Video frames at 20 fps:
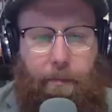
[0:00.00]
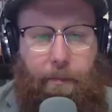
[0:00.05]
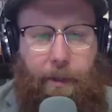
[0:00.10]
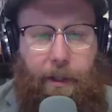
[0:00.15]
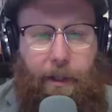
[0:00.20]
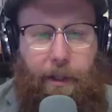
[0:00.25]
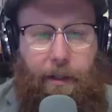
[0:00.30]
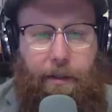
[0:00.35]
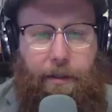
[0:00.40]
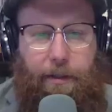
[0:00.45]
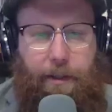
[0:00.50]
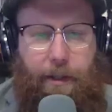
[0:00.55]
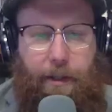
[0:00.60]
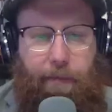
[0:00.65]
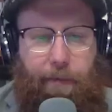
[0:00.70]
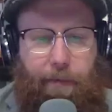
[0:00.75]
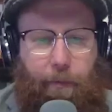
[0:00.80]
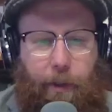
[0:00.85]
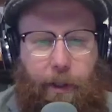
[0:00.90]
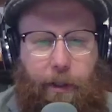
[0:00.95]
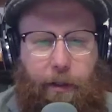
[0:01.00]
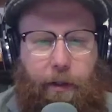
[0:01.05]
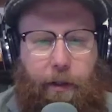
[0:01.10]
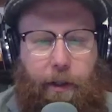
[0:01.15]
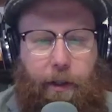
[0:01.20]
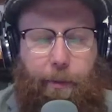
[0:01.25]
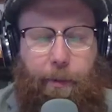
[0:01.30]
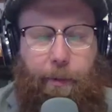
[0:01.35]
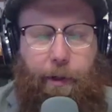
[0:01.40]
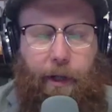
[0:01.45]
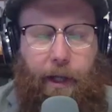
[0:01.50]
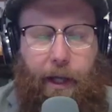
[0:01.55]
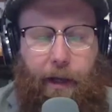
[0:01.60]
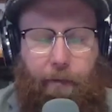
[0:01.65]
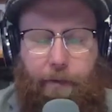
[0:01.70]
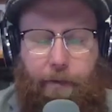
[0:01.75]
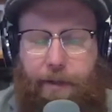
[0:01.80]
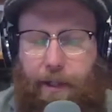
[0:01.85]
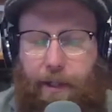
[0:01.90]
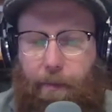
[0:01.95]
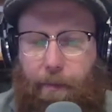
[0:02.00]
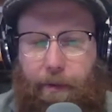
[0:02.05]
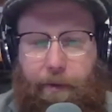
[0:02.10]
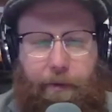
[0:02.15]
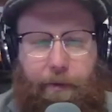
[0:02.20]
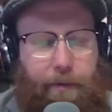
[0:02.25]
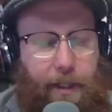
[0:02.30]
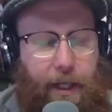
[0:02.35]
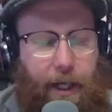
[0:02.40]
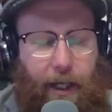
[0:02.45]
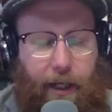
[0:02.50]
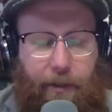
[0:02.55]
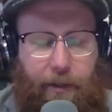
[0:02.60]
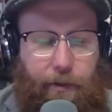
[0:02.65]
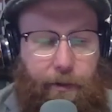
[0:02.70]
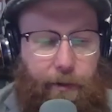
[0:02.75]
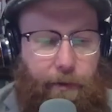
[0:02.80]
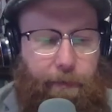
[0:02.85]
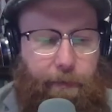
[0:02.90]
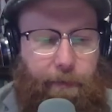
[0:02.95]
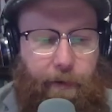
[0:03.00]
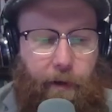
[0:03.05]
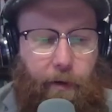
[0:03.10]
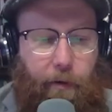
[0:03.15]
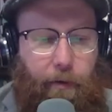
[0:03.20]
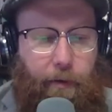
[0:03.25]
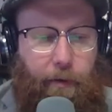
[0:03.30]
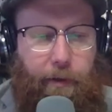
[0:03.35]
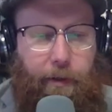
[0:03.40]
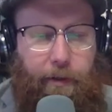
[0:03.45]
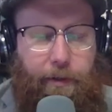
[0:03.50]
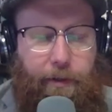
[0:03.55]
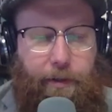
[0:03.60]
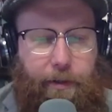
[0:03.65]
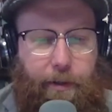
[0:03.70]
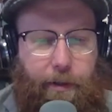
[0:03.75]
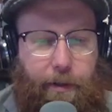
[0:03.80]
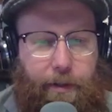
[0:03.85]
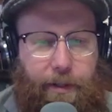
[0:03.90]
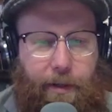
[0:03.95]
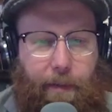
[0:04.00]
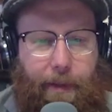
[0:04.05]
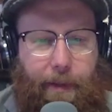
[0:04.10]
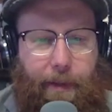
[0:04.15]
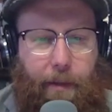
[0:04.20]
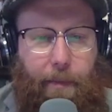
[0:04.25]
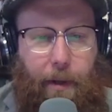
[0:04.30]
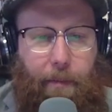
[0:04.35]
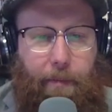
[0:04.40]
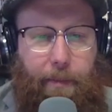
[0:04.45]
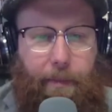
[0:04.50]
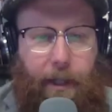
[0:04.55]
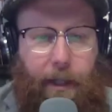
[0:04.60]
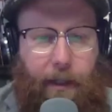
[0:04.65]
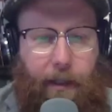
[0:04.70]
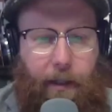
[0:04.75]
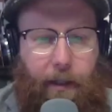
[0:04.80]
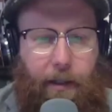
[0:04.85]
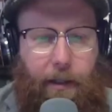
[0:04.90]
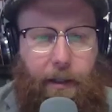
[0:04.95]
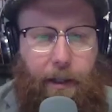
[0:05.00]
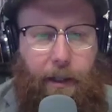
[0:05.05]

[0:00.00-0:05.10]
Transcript: Because even when you can communicate with someone through text or the phone, there's something about being